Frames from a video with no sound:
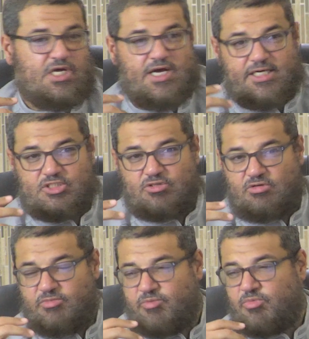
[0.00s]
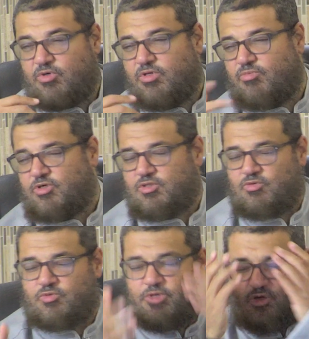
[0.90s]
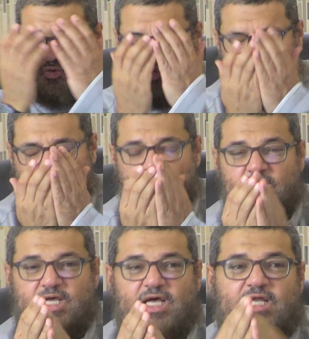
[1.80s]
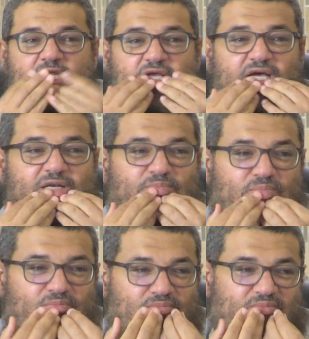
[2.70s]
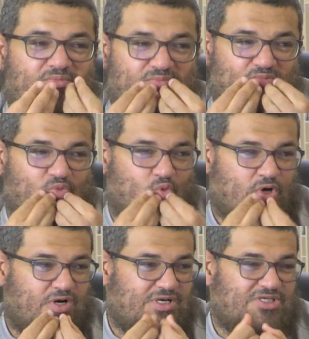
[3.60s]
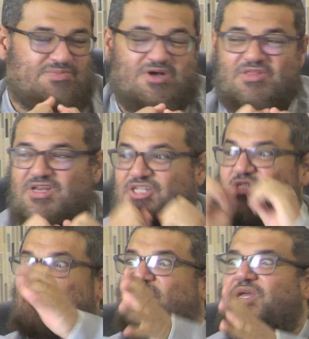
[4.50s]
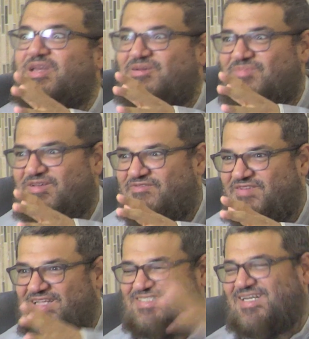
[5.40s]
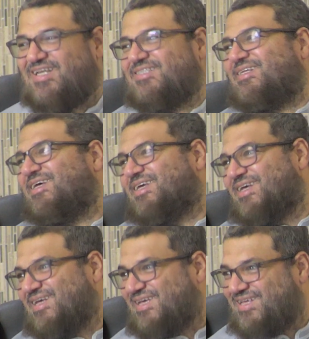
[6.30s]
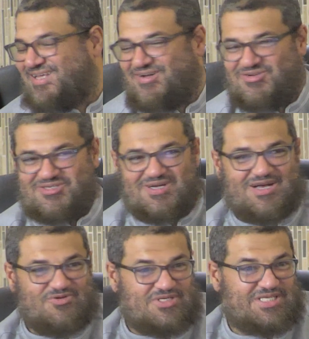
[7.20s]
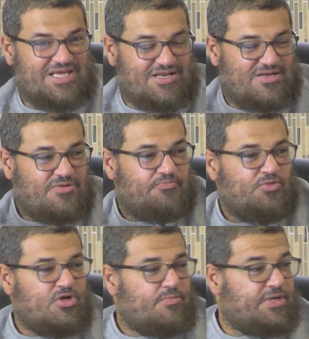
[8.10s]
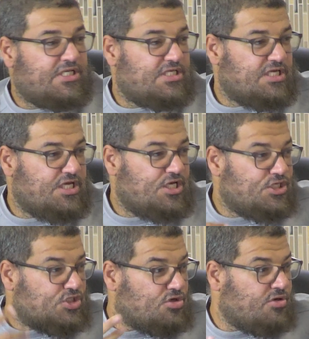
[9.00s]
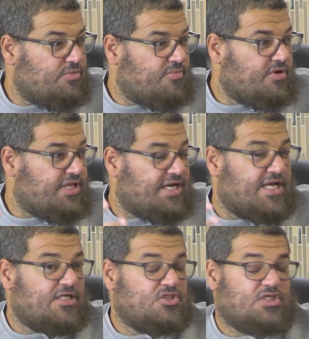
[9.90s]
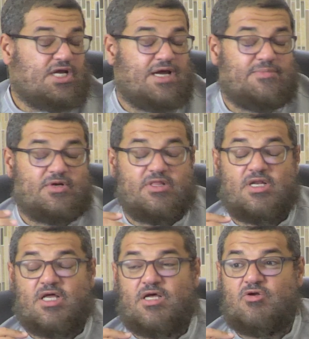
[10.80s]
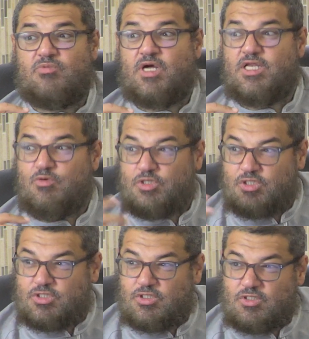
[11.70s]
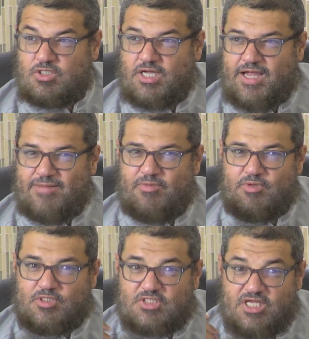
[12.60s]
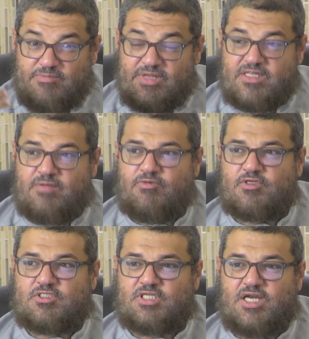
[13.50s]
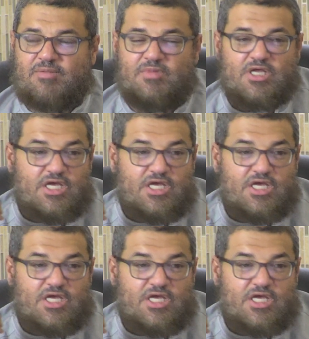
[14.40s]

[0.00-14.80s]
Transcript: I still remember the Prophet was making wudu and he had water in his mouth and he sprayed it in my face and I was like, you know, shocked. He was a kid, but he still remembered that. And the Sahaba radiallahu anhum, and he was considered Sahabi because he met the Prophet sallallahu alaihi wasallam.